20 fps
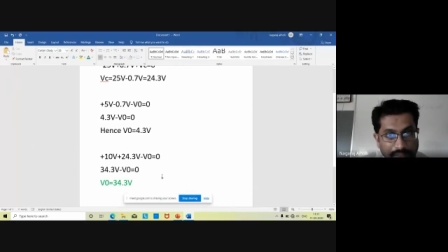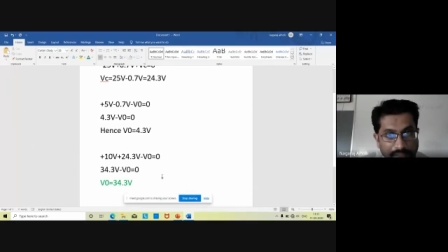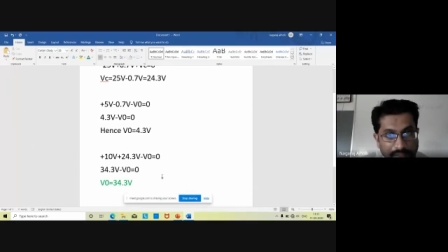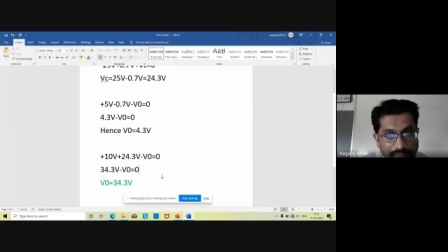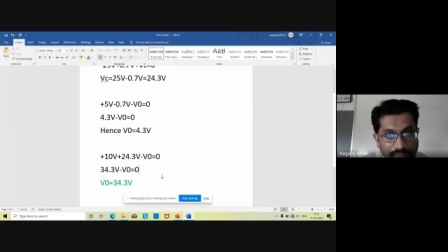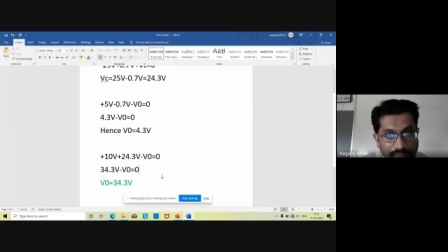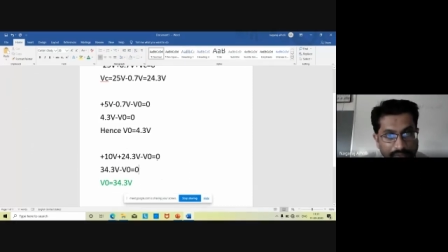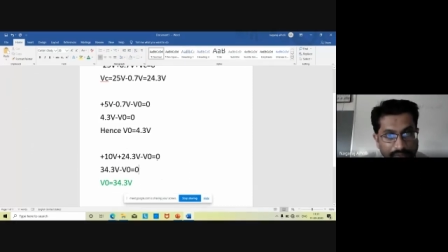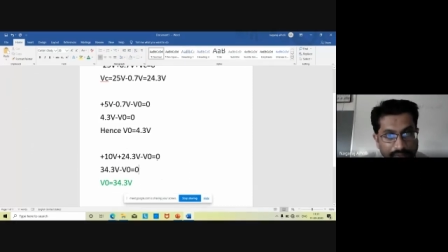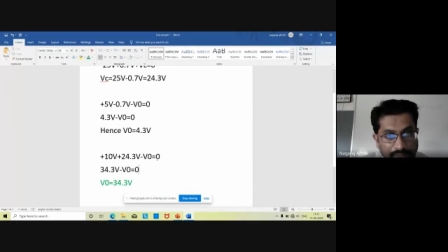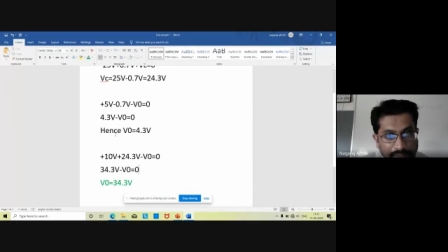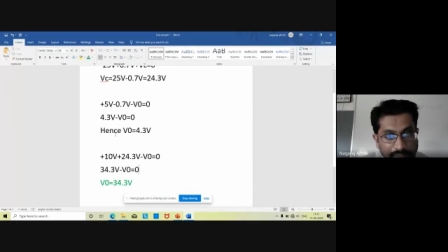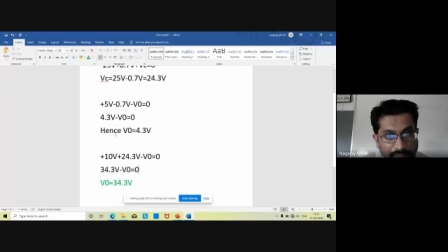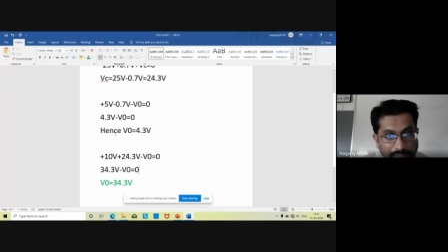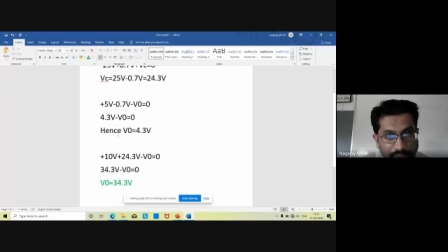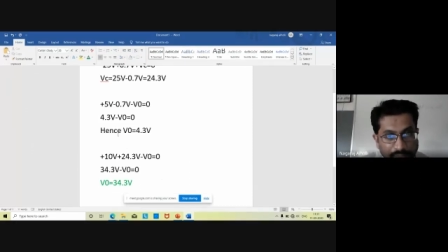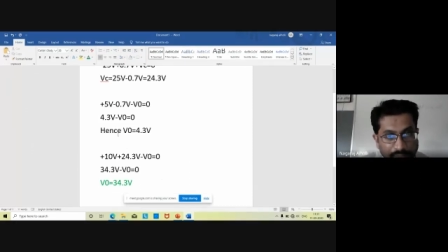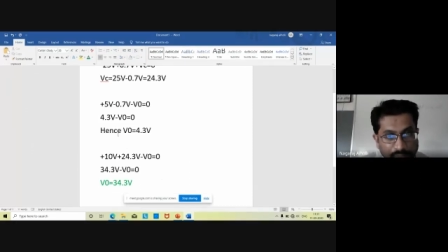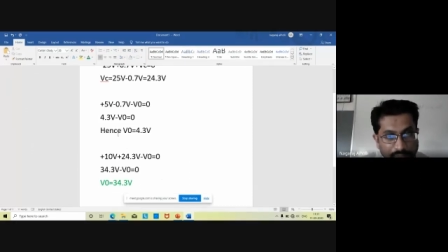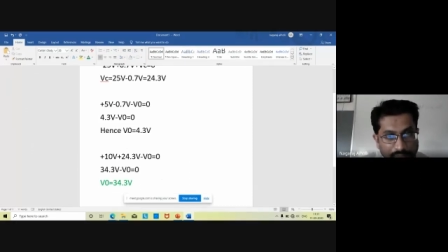And when the
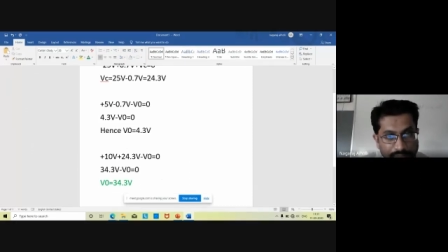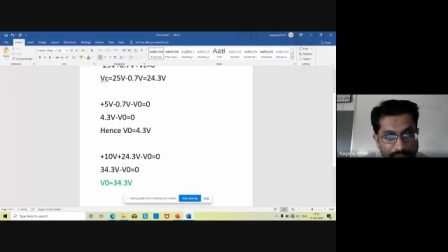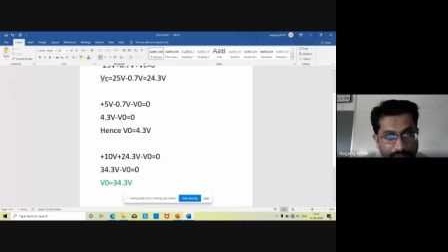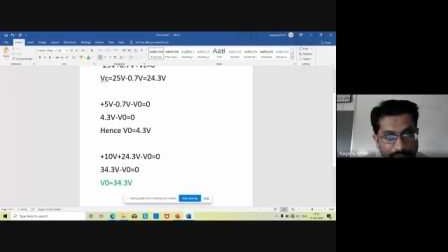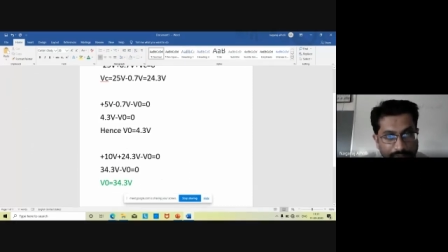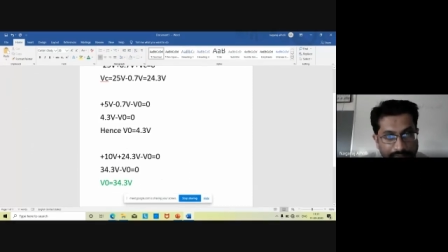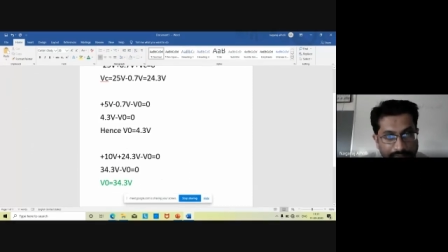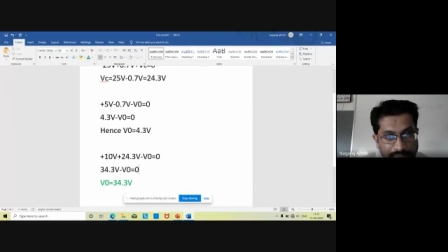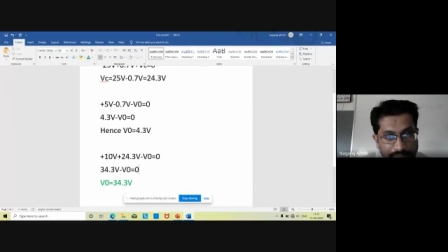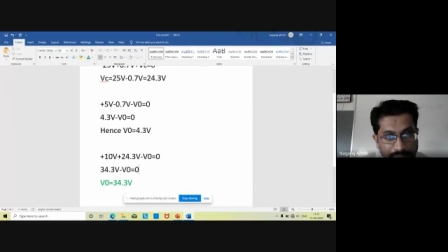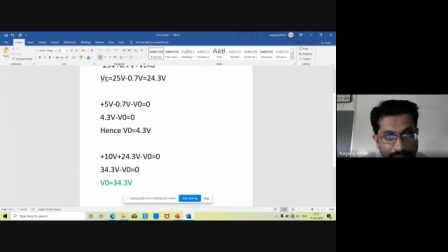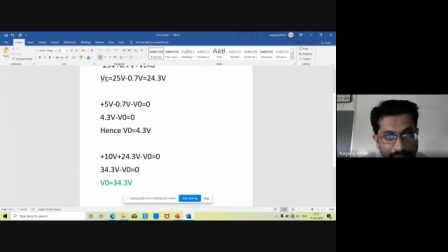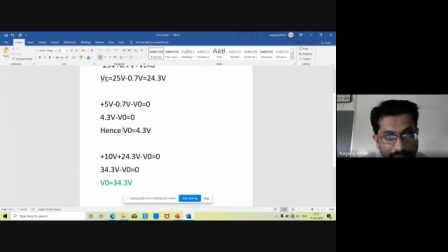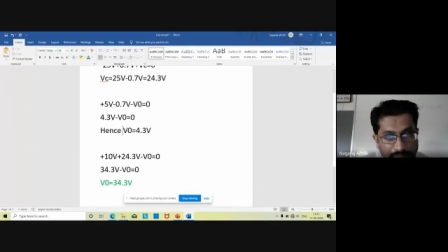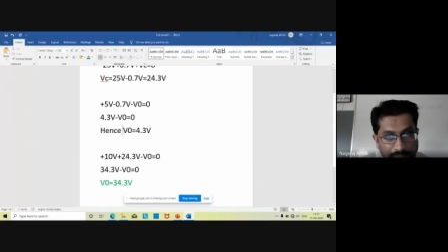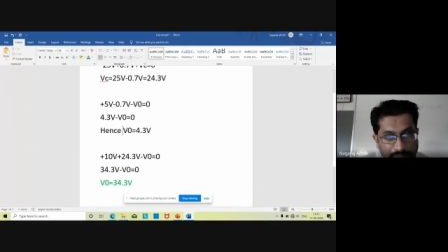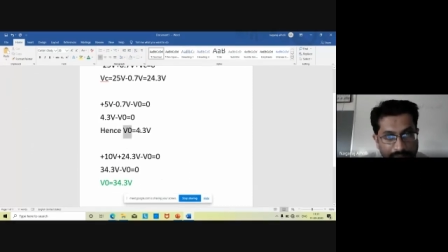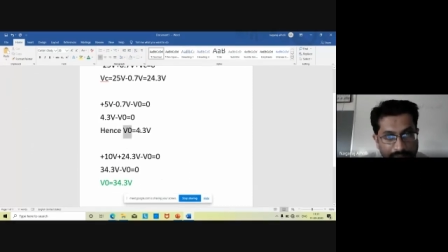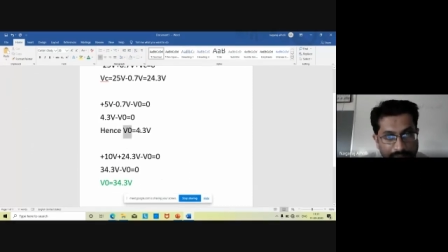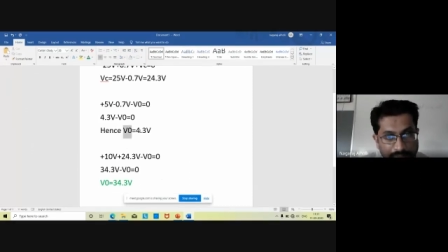negative half cycle is
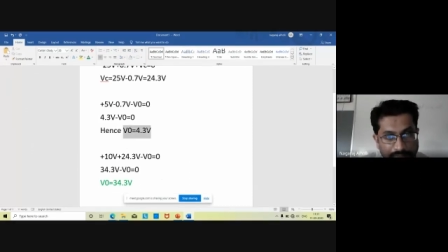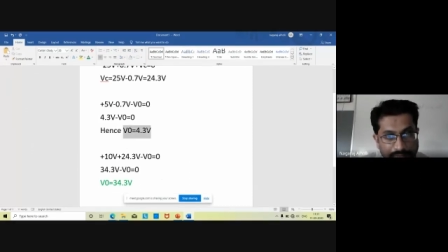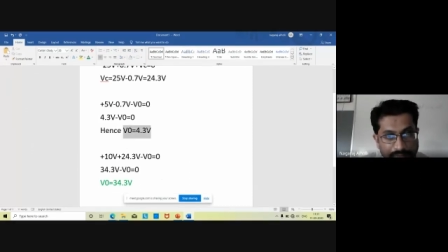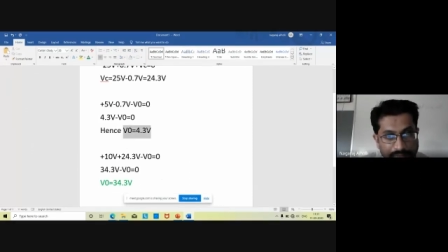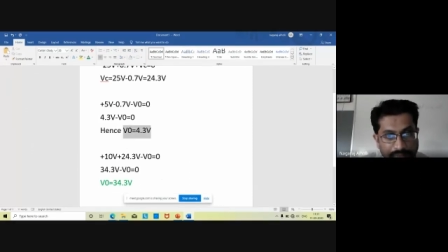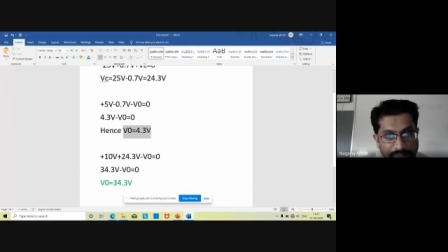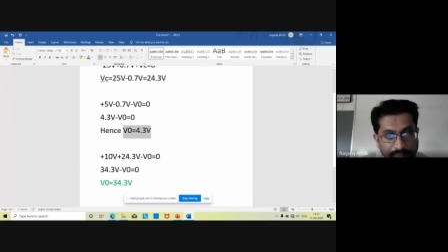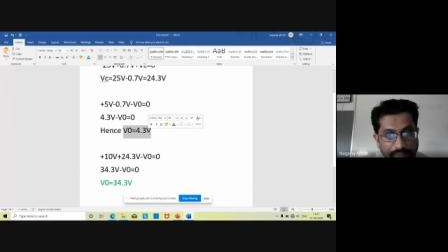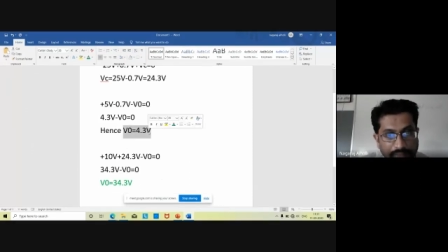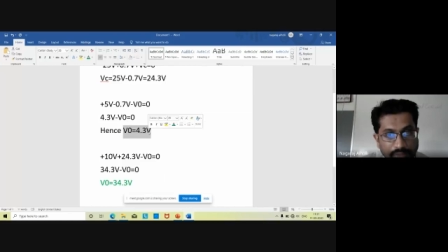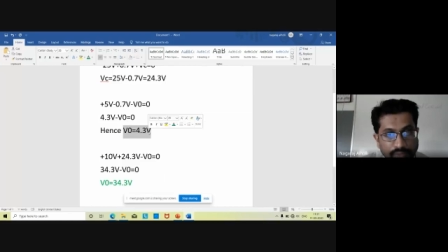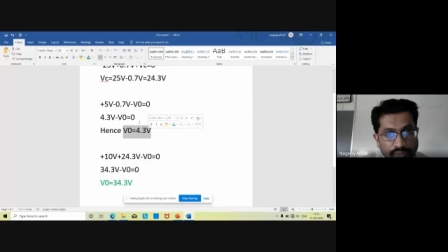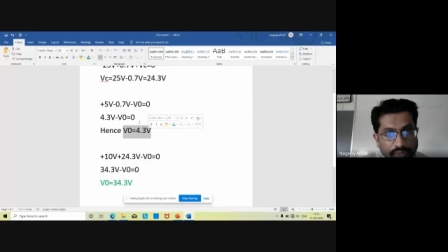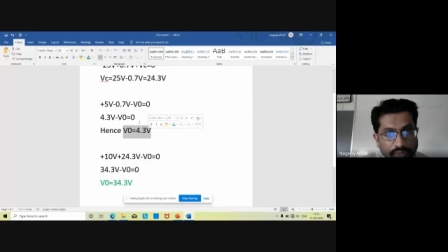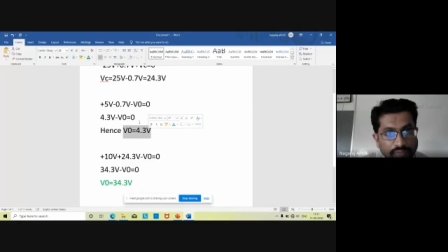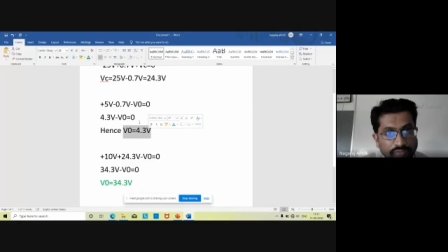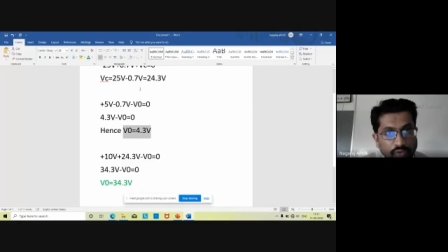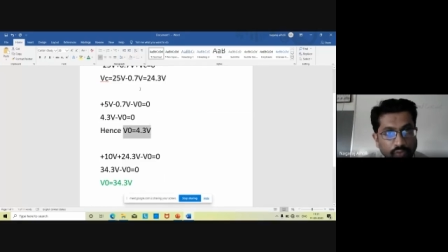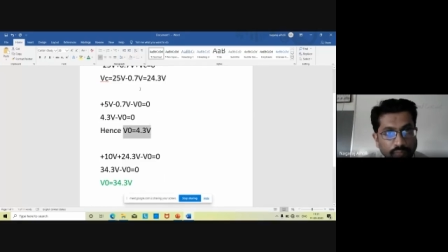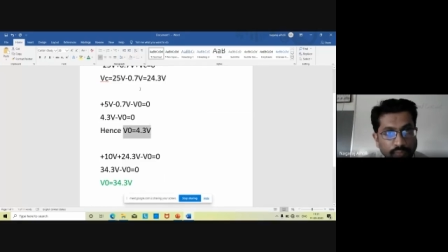applied, this is the value
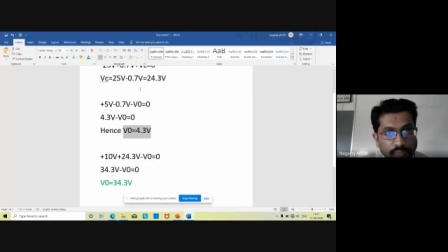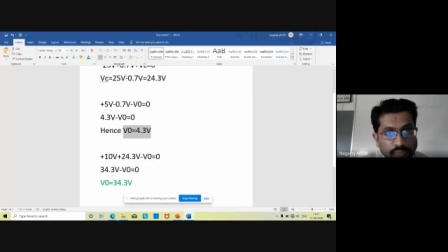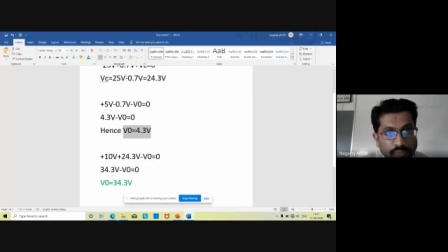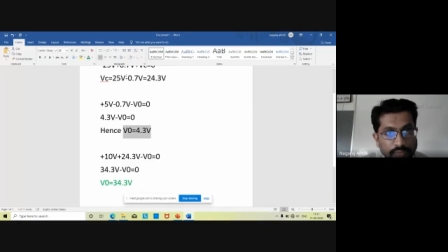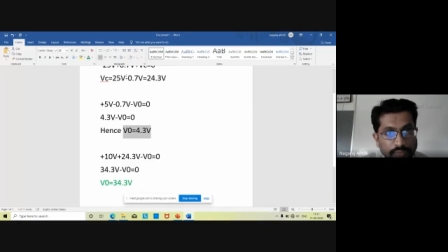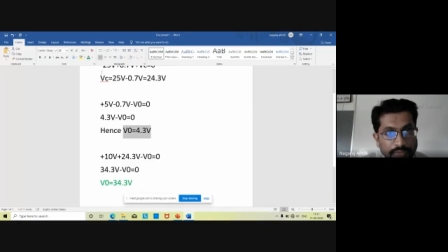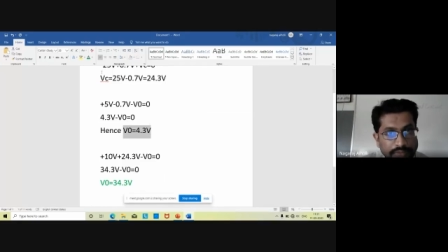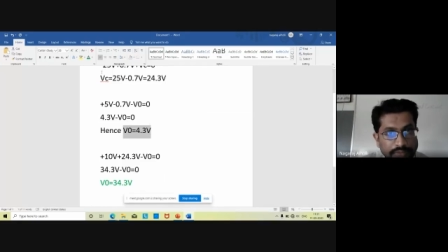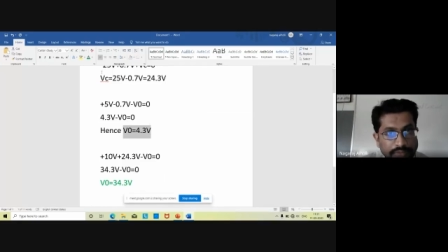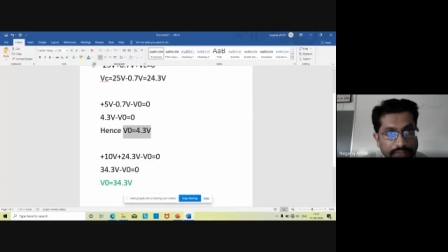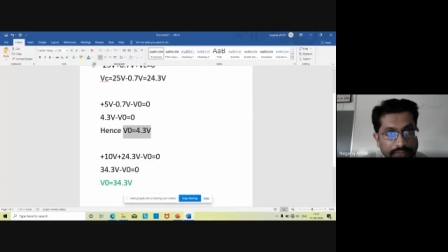of output voltage.